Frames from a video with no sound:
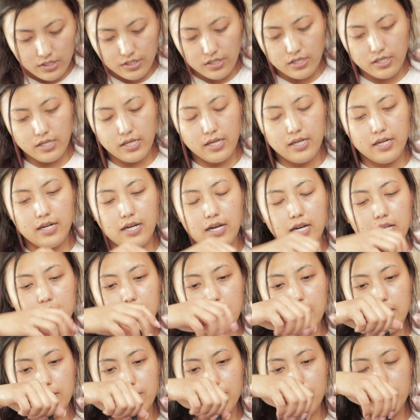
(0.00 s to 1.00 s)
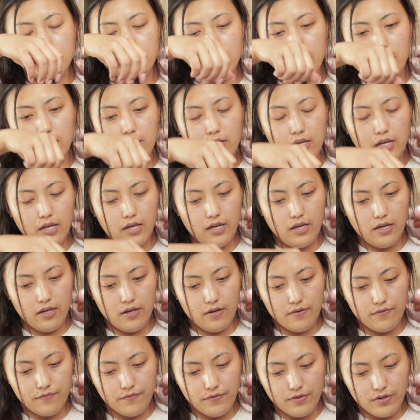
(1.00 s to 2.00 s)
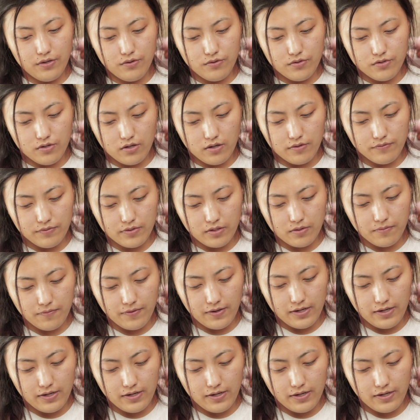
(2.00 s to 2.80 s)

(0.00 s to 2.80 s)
So again, I like to take a few drops of